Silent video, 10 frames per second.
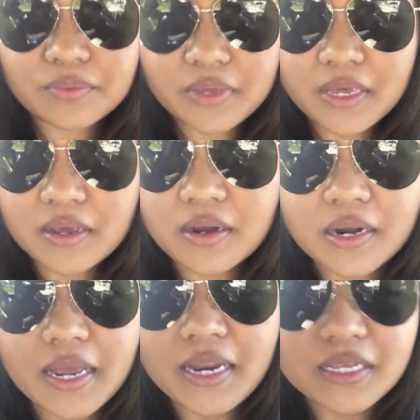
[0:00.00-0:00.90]
we
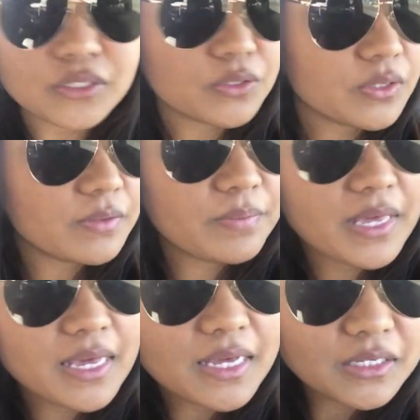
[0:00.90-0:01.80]
are heading to the
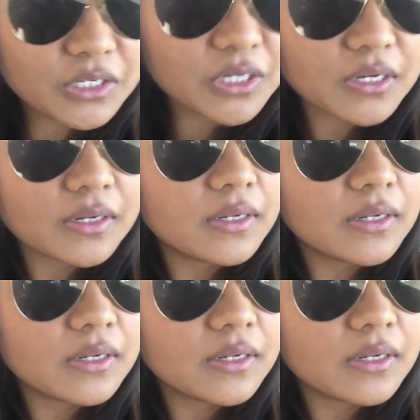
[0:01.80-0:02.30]
beach.